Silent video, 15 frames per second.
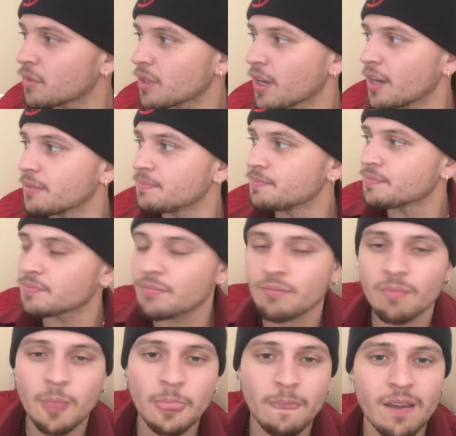Okay,
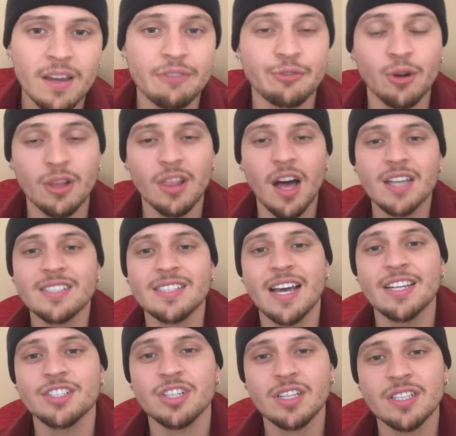if you're in Los
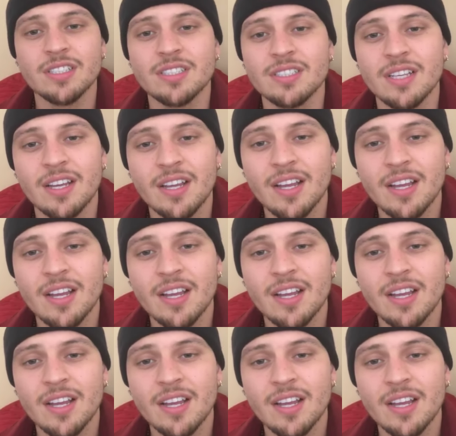Angeles,